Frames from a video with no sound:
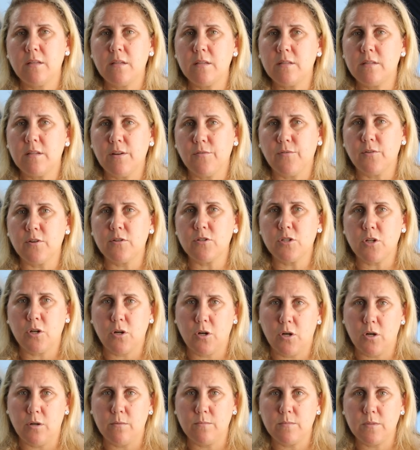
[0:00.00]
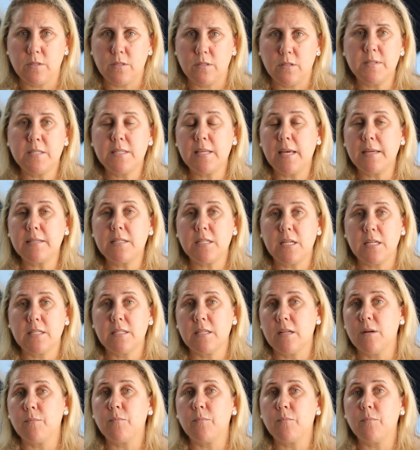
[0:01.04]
different terms, such as an